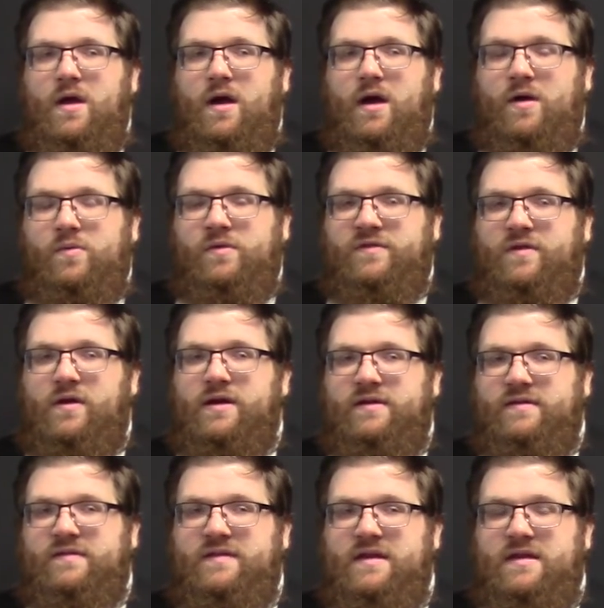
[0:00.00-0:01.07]
we're starting
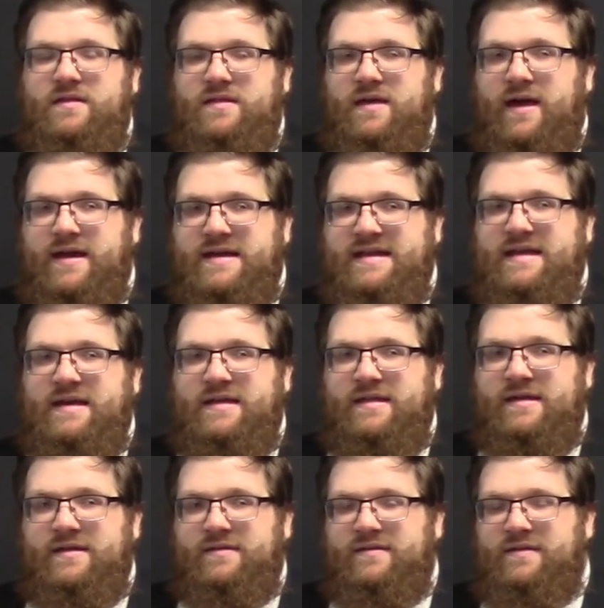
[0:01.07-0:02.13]
to see the idea
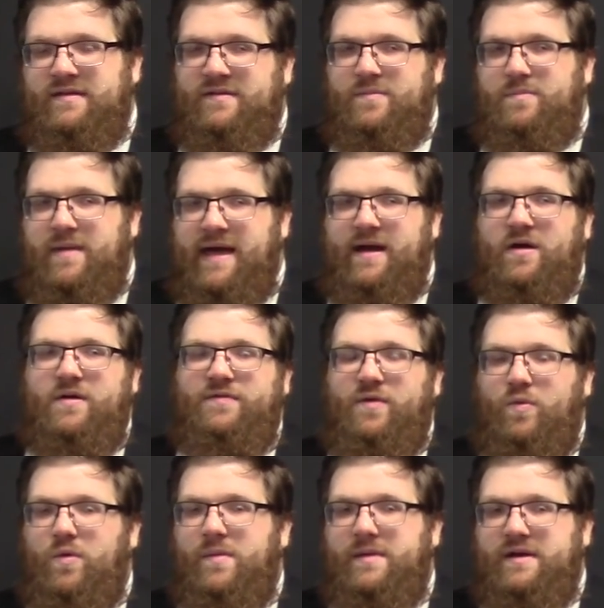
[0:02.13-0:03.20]
that it doesn't matter if a
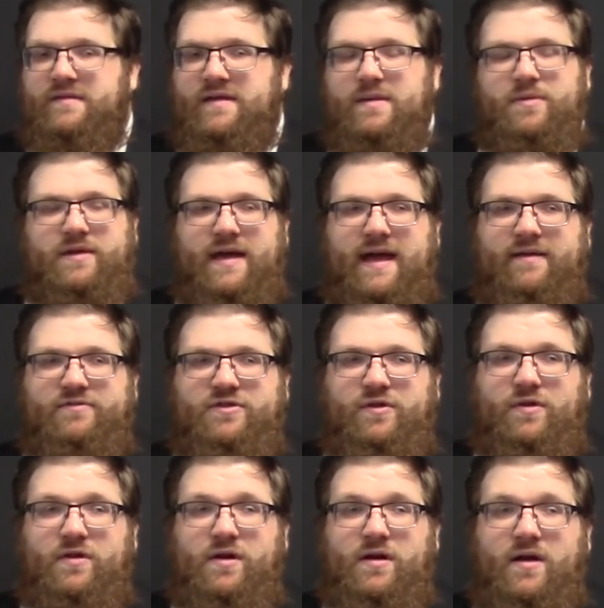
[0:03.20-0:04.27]
woman is able to have
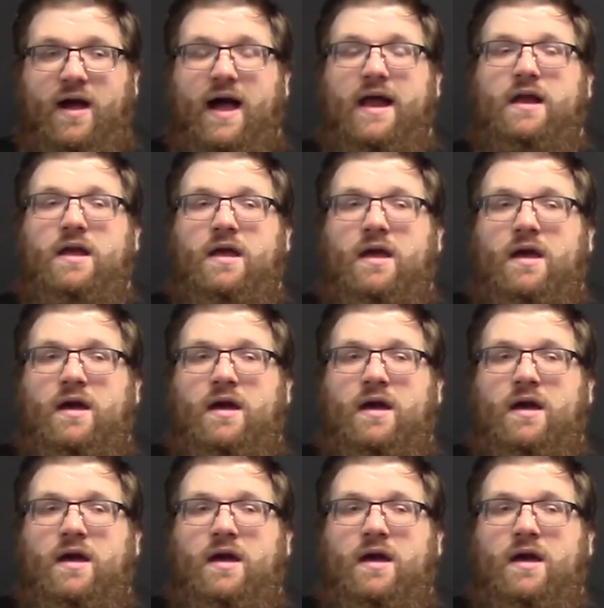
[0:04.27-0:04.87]
children or not,